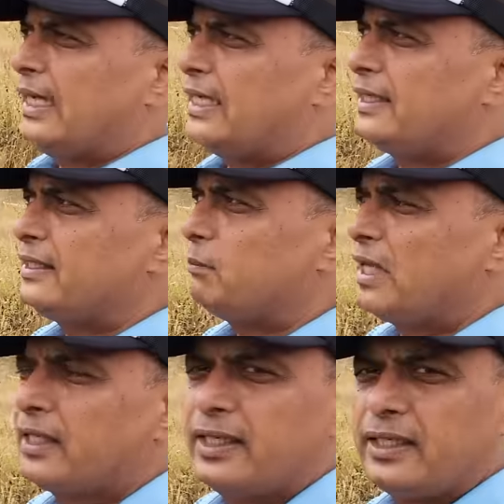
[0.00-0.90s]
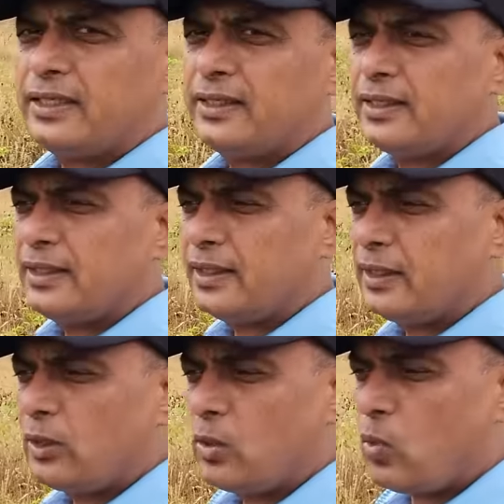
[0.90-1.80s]
in the market,
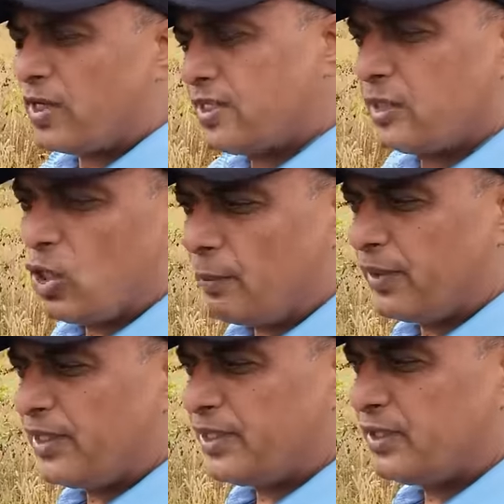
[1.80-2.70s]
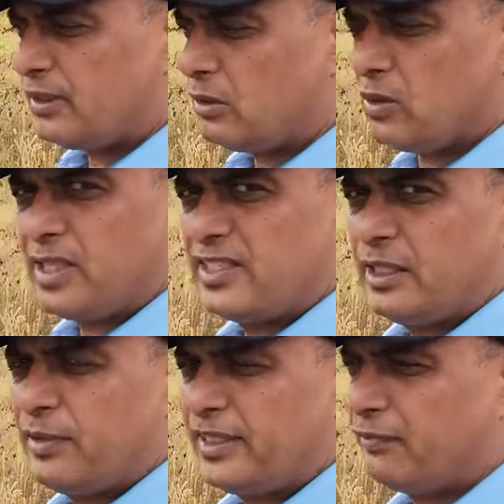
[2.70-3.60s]
what is the competition? Honda
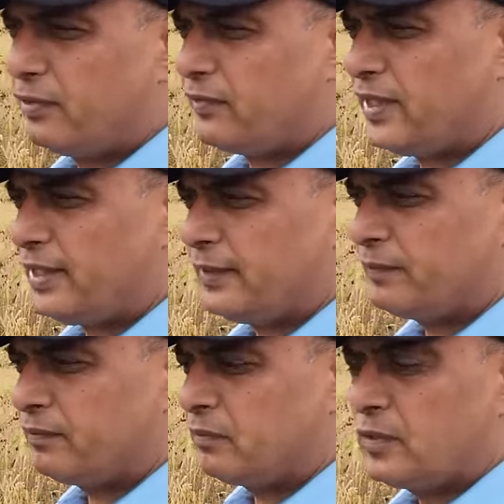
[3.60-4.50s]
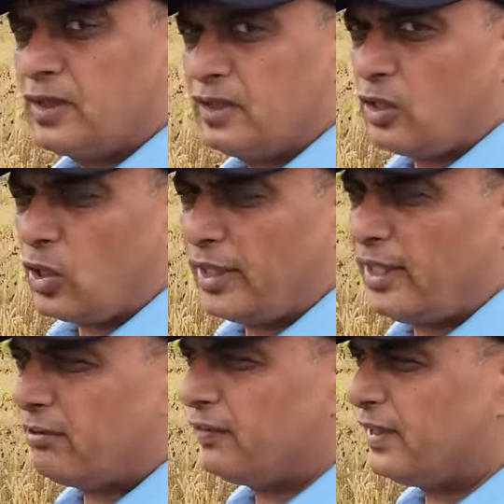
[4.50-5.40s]
CB350, the Royal
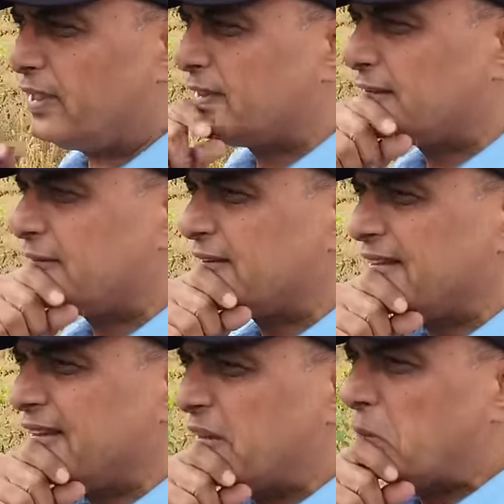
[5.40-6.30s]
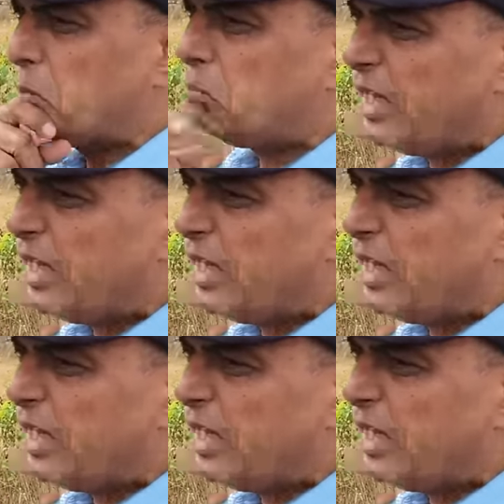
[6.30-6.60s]
Enfields, maybe